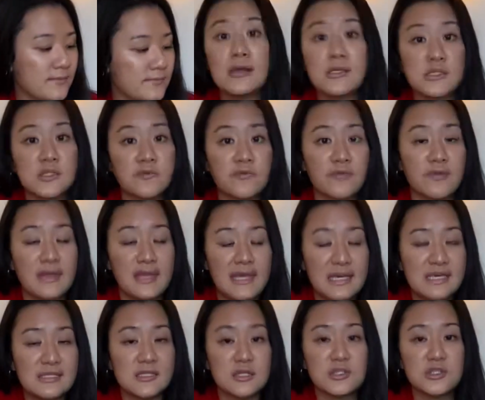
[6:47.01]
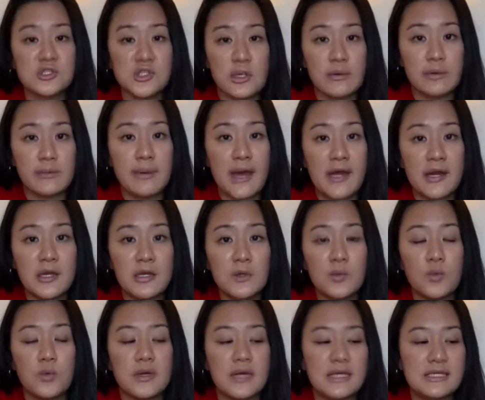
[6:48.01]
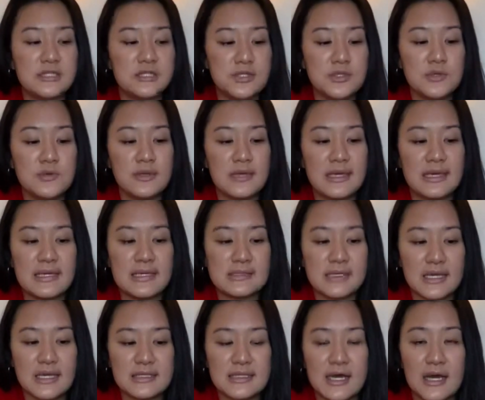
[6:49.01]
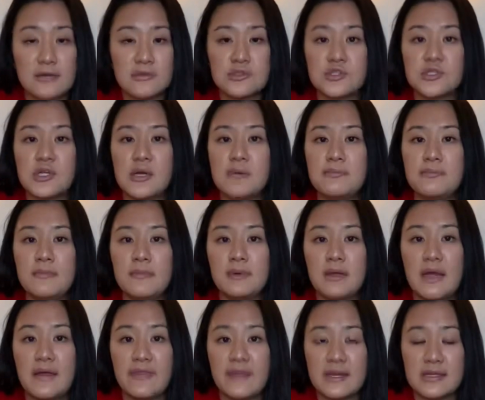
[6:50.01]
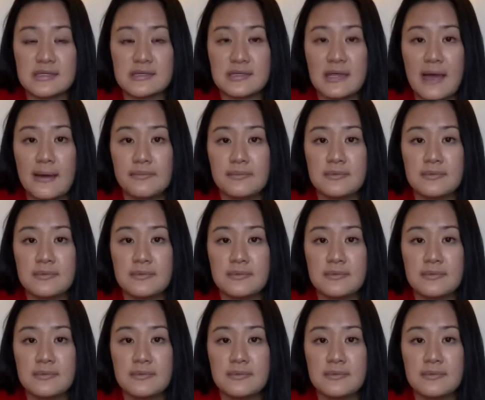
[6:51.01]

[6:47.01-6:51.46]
So for the easier strumming pattern, what I do is a down strum and then a slap.